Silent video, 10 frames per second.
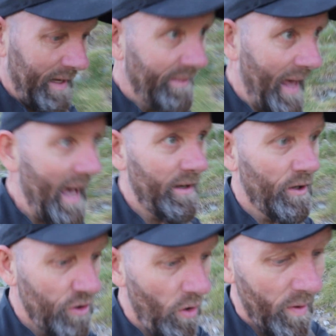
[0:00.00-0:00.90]
in the head.
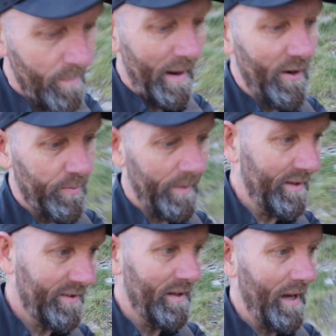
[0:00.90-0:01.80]
Your embarrassment
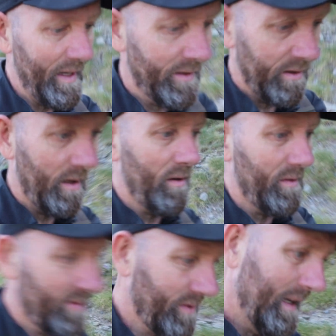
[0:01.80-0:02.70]
is in your head. You know,
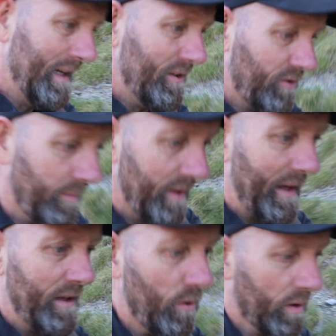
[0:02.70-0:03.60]
it's something
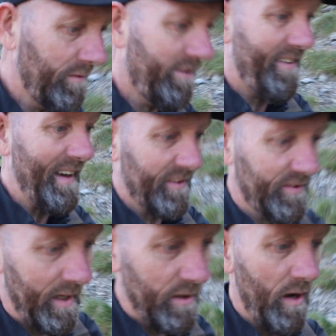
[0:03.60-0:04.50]
that you can
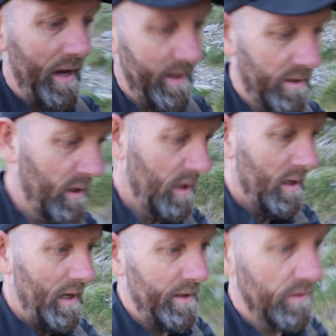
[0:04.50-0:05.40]
fix in your head.
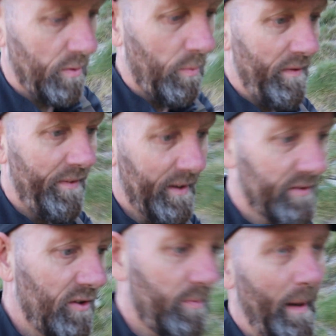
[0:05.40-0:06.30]
And we fix
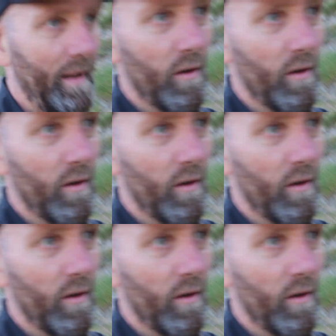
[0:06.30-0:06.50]
this by